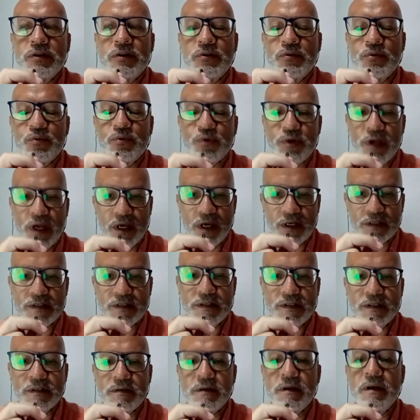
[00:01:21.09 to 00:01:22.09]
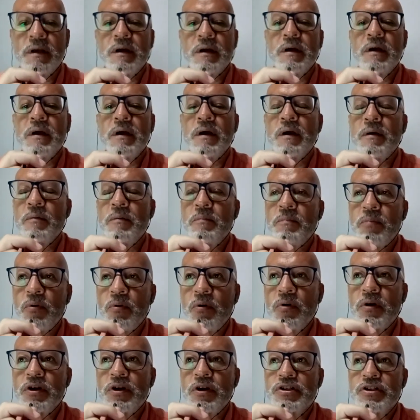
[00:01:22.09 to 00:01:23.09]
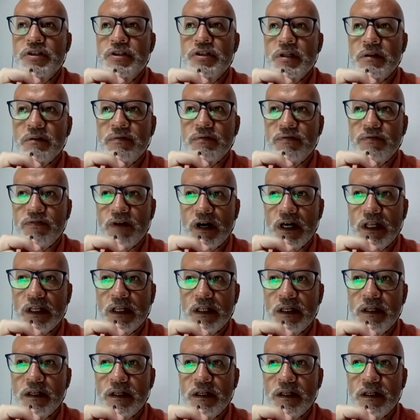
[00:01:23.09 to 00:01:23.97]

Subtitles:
handle because it's a reality. We all,